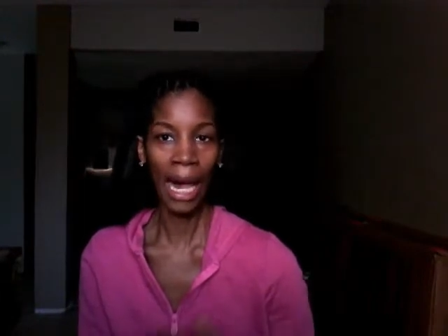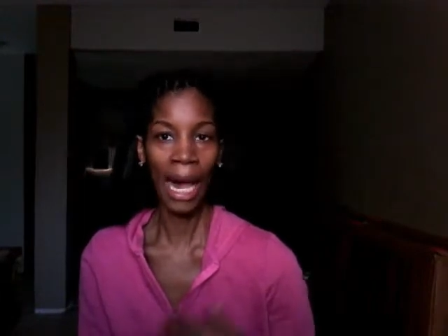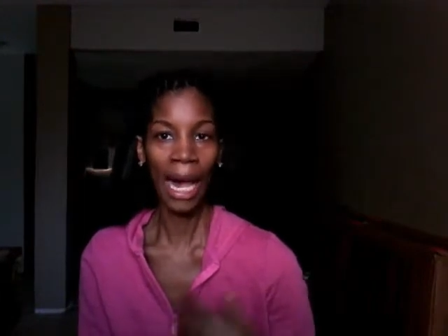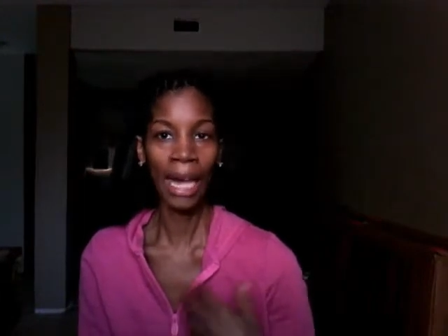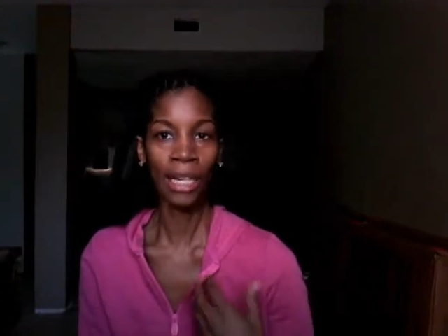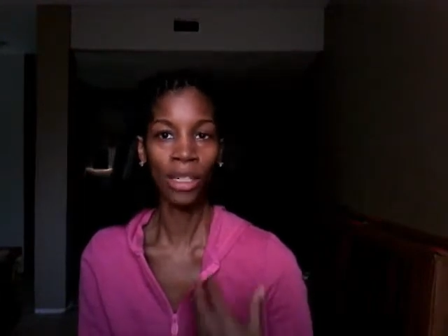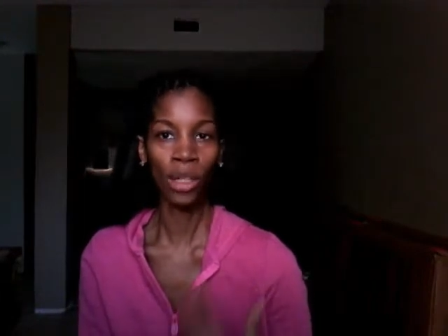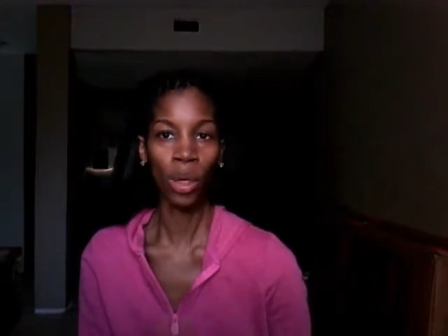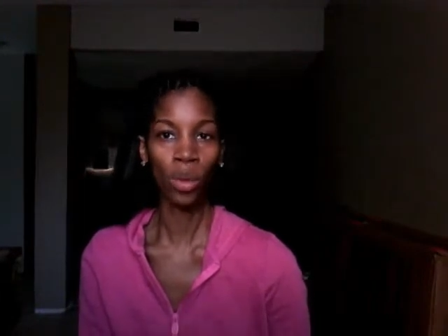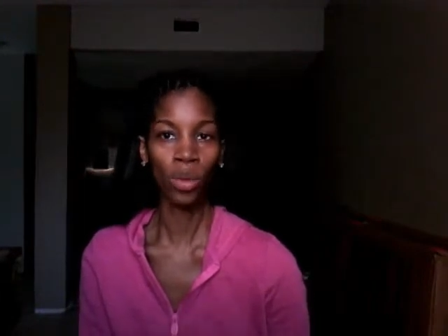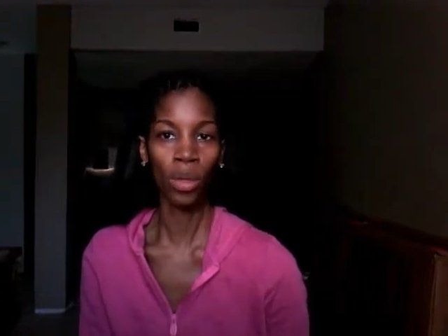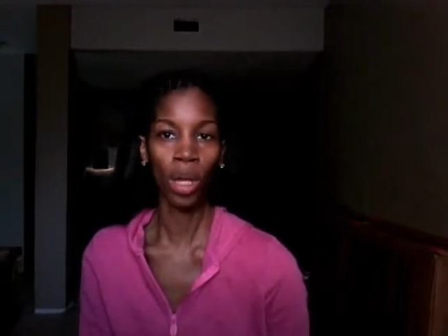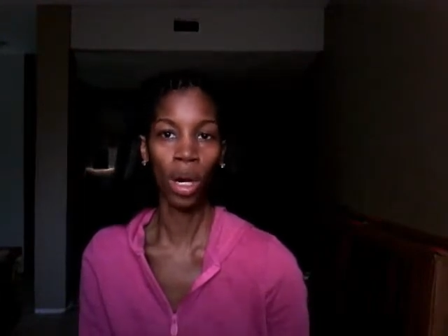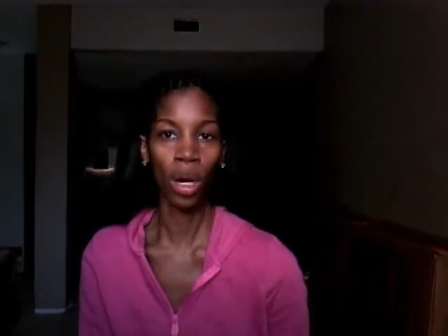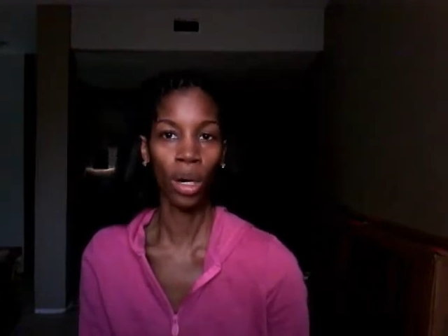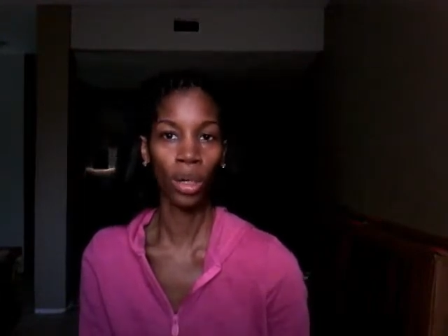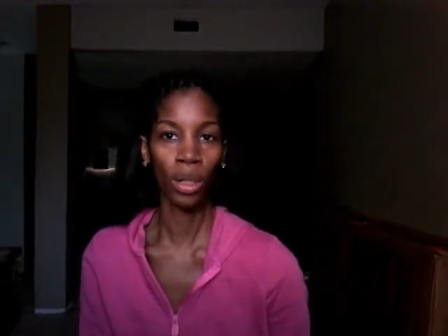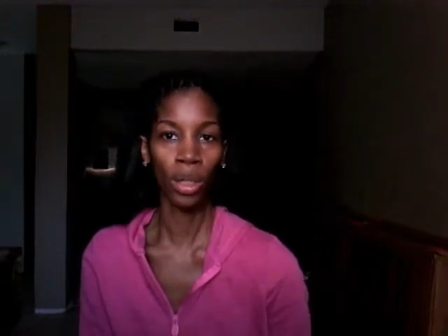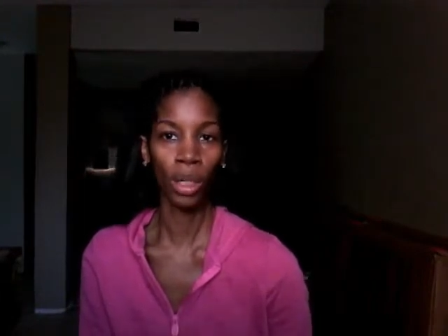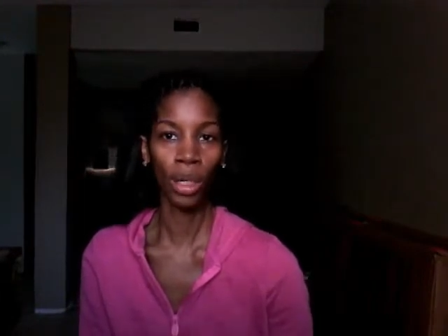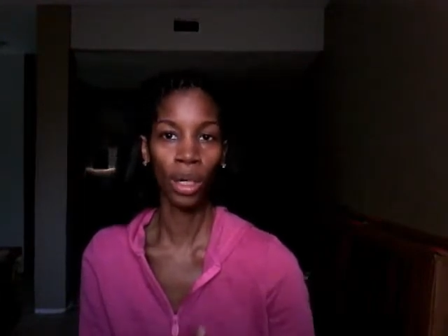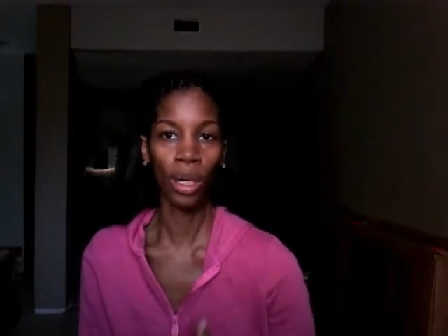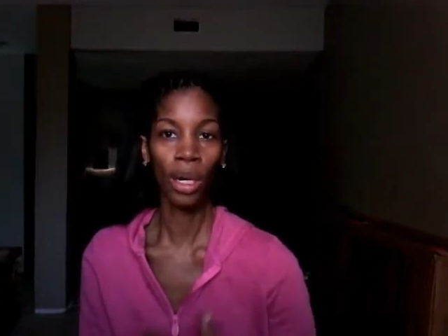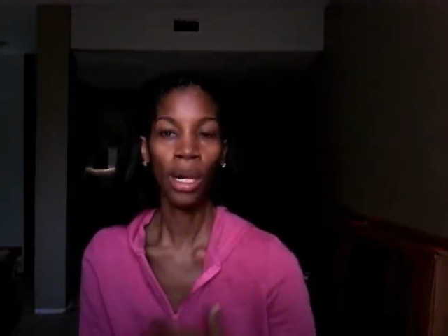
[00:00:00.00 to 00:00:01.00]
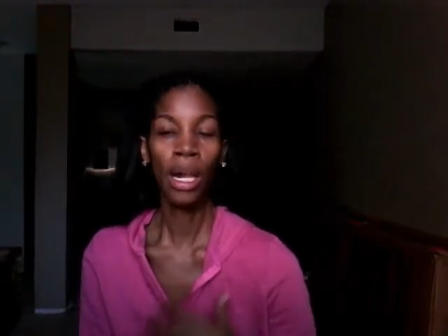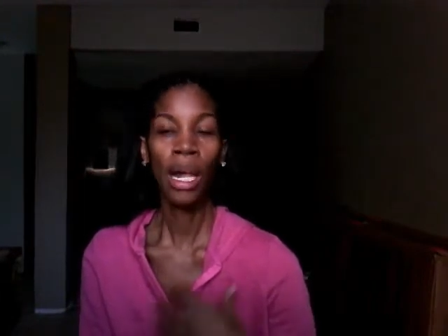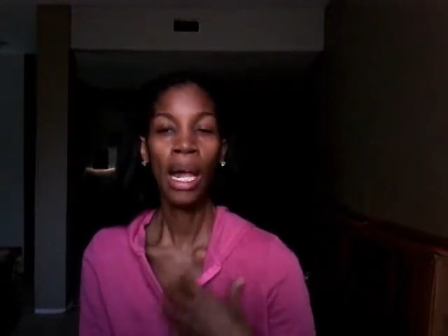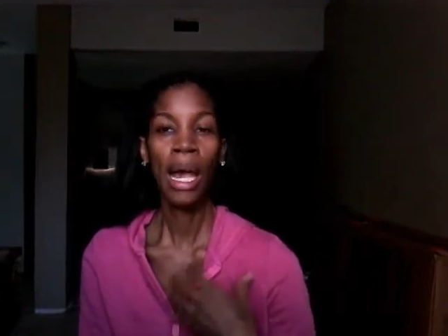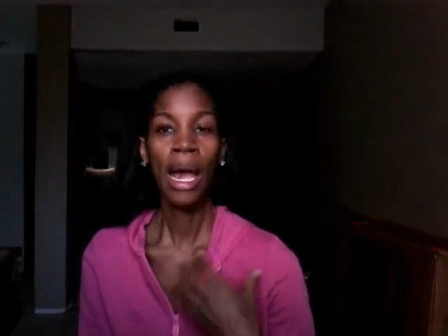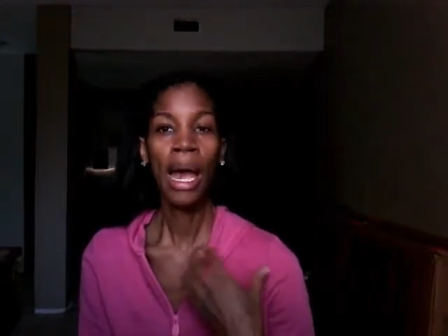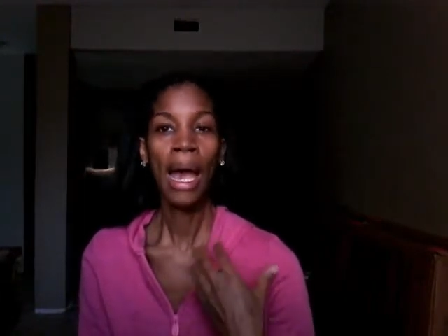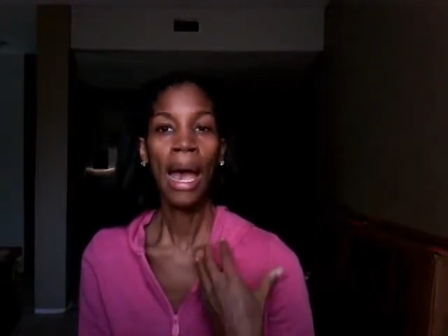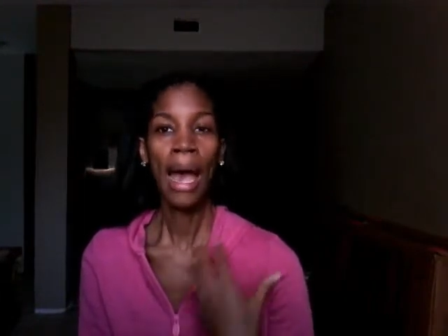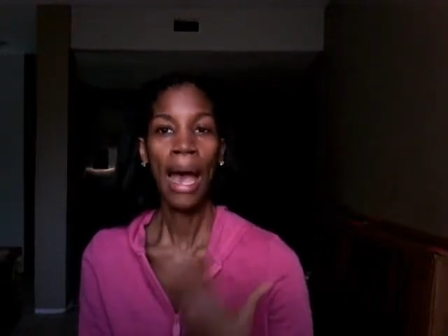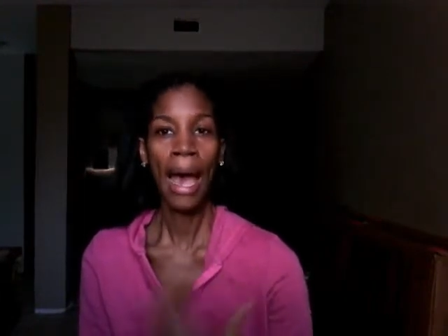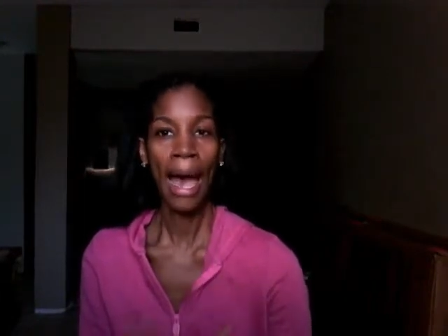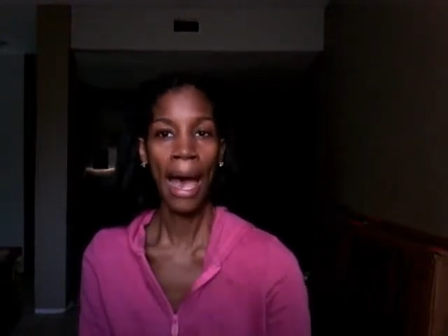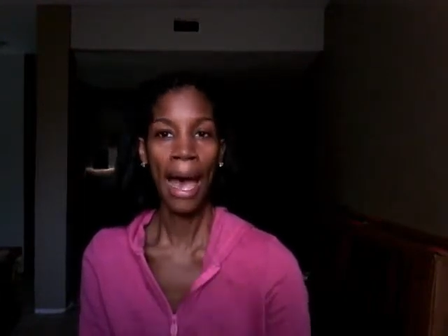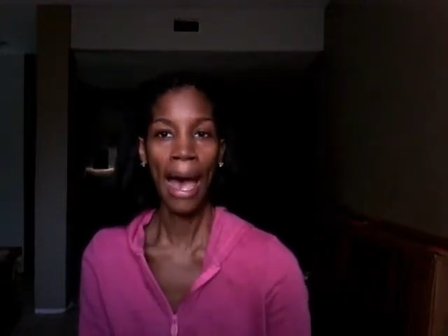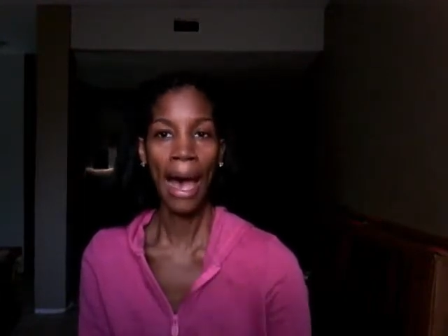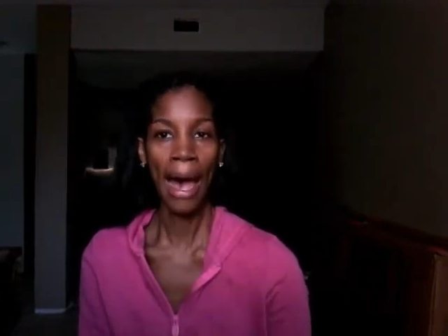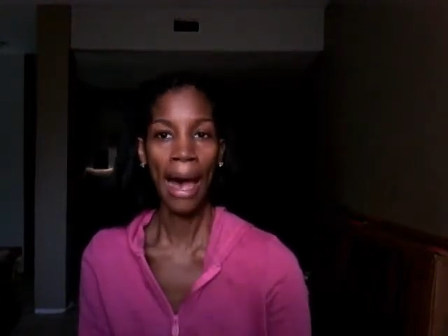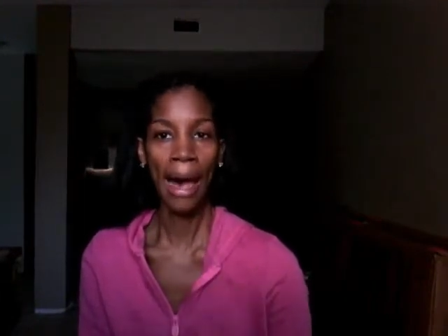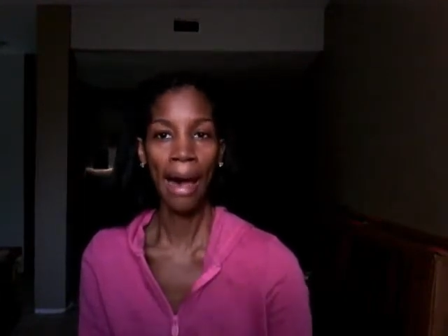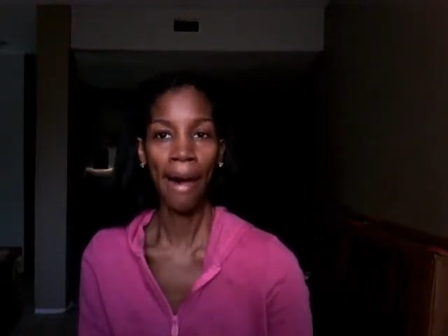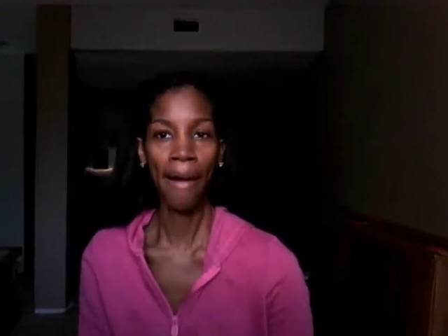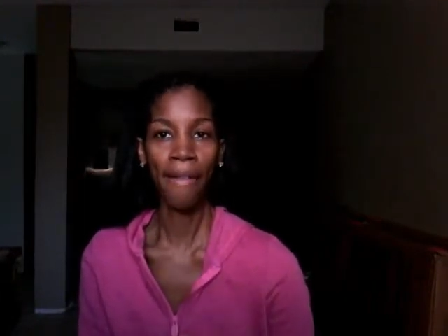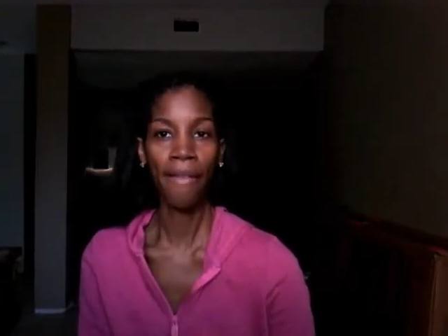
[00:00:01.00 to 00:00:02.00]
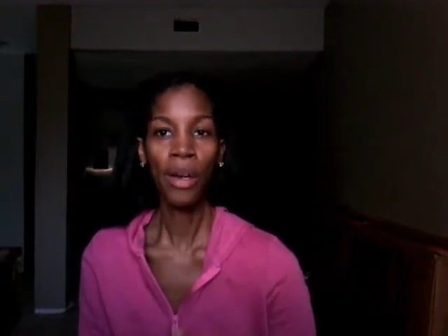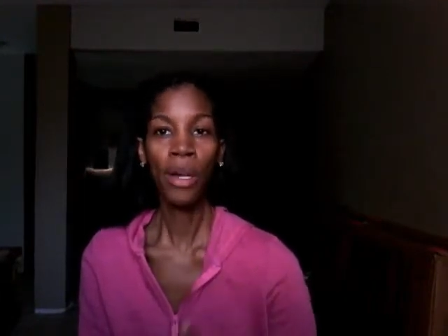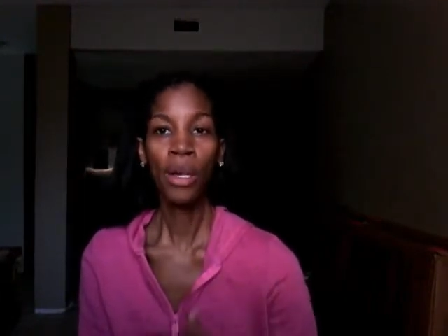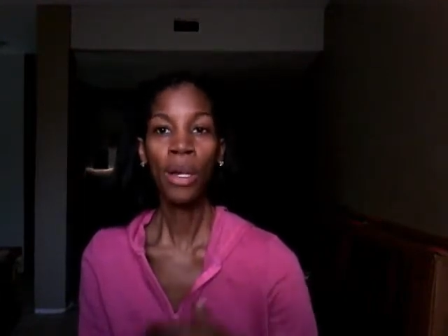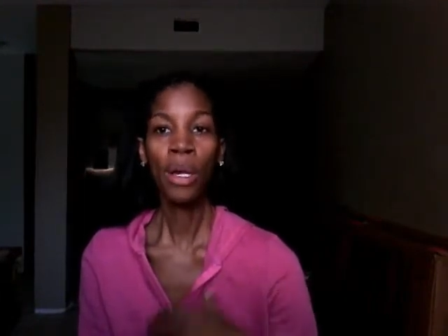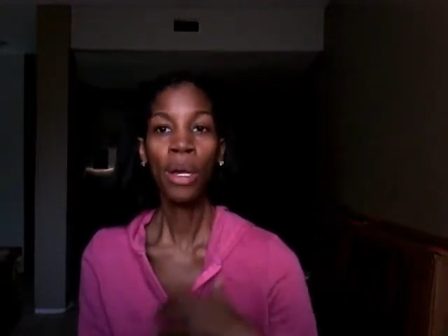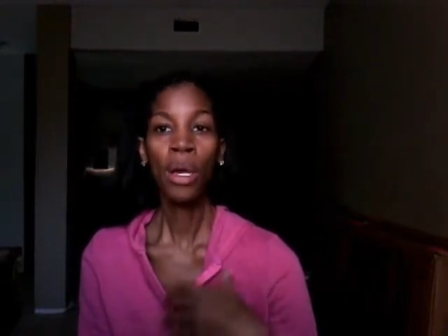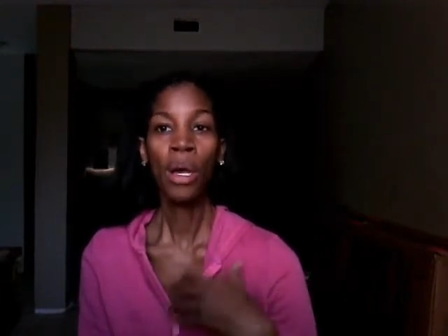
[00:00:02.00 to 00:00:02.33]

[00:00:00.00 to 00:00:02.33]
I no longer have